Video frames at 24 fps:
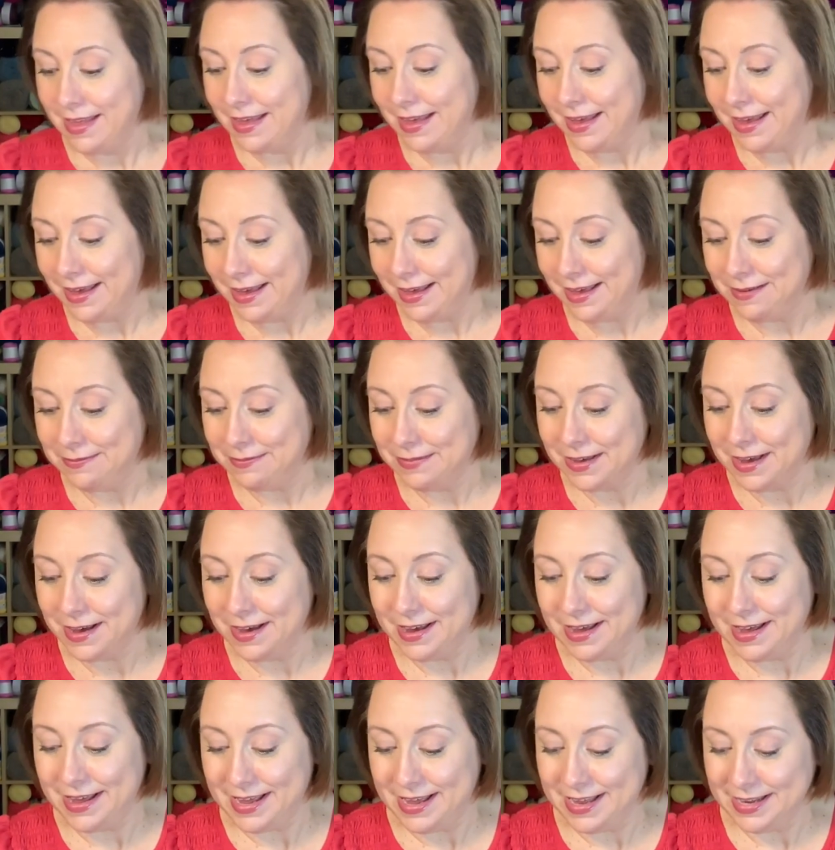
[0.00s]
I've
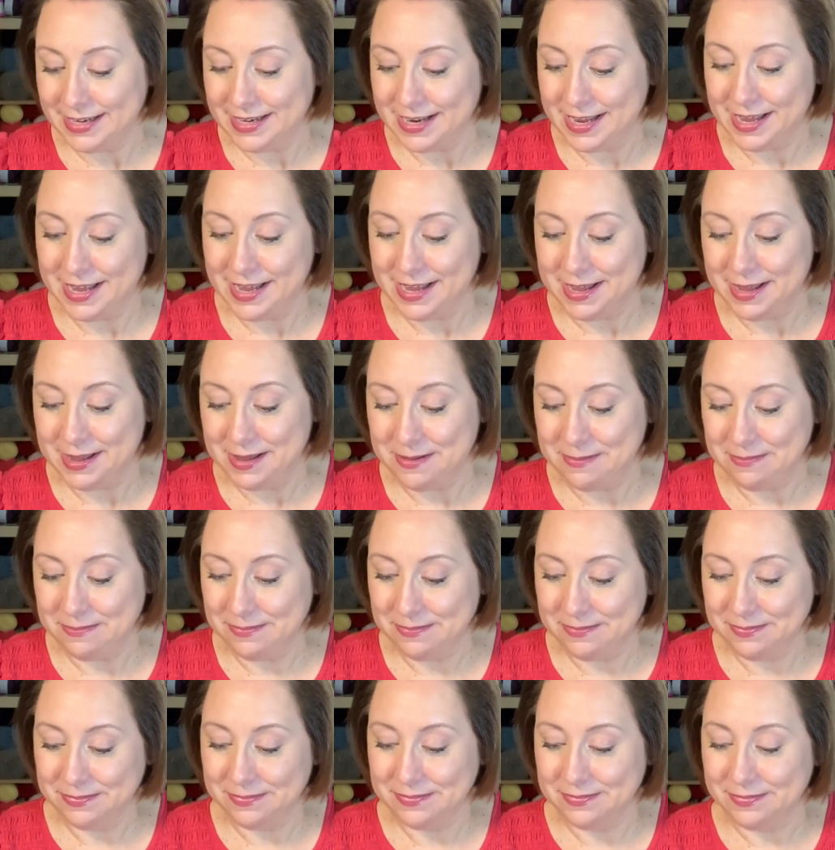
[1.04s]
got,
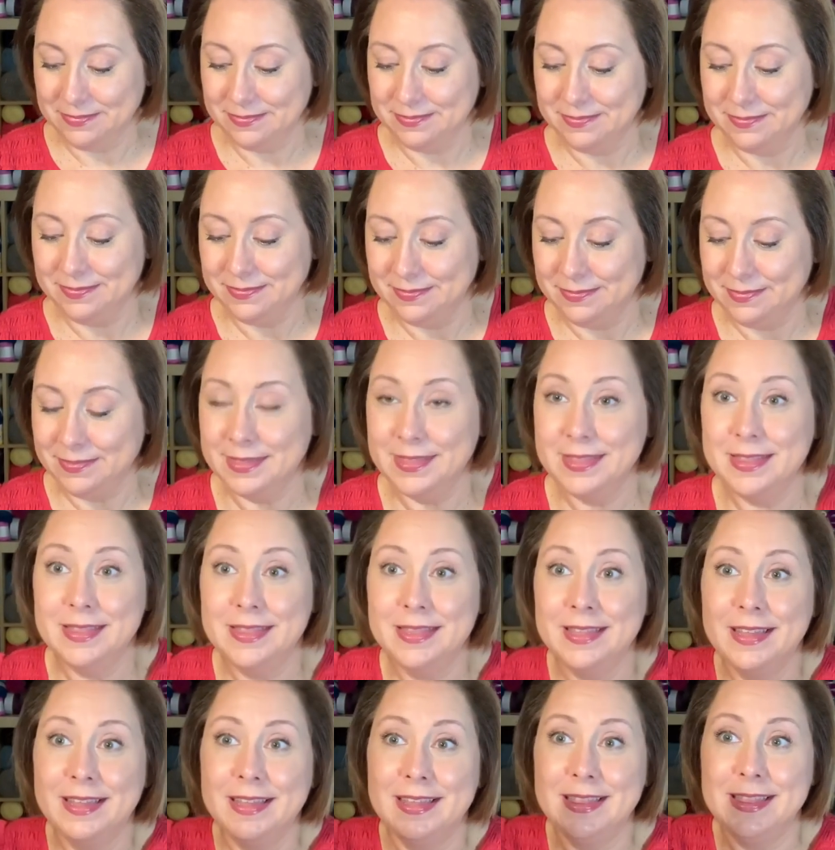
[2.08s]
um,
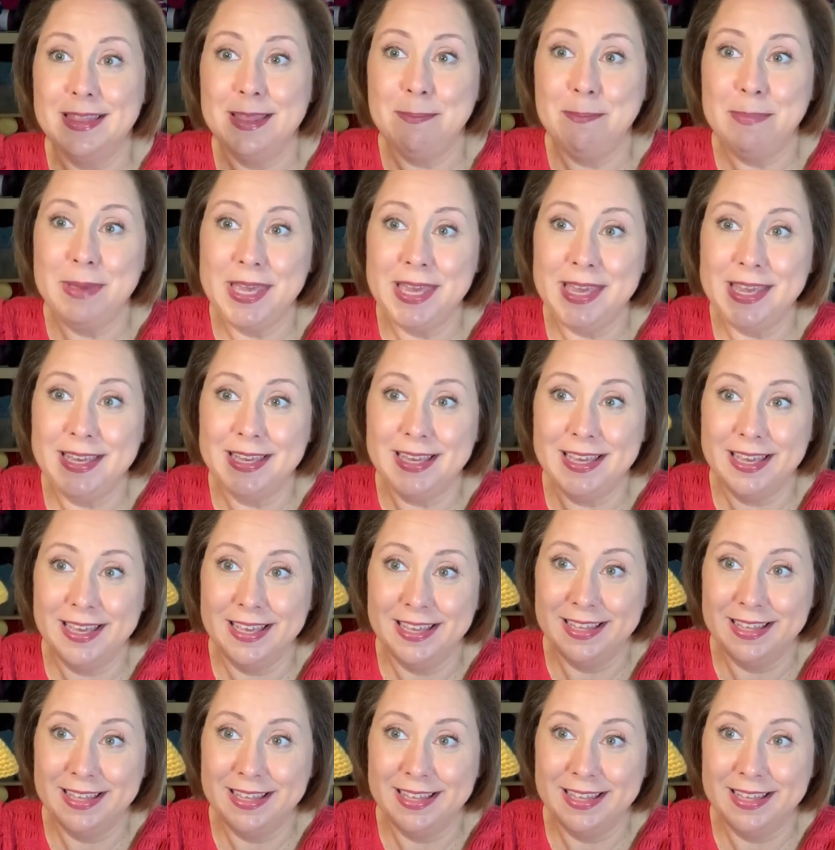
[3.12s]
the beak.